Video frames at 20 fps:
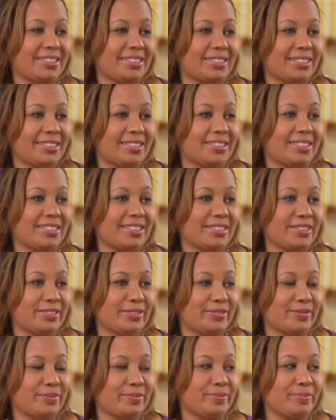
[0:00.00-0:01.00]

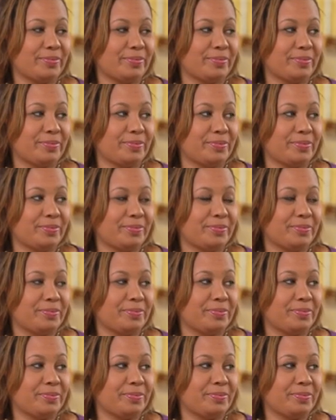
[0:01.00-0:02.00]

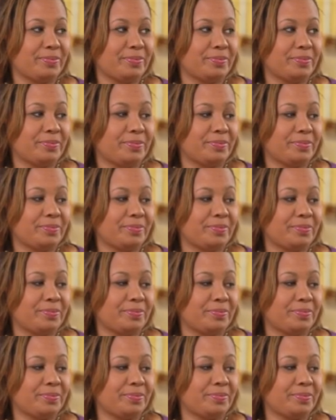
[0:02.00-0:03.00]

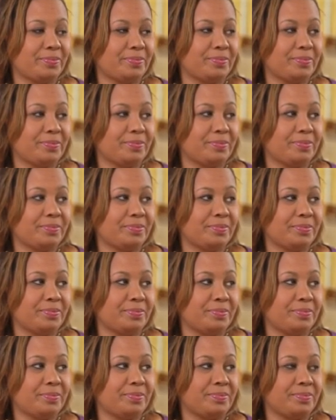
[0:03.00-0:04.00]

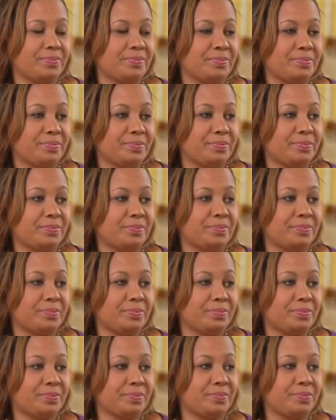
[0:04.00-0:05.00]

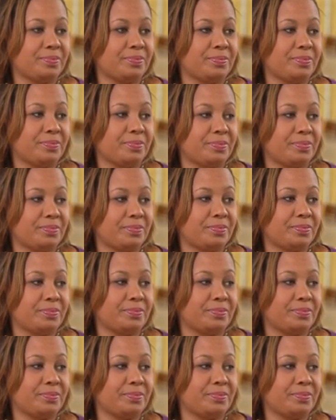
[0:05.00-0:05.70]
The person shown says nothing.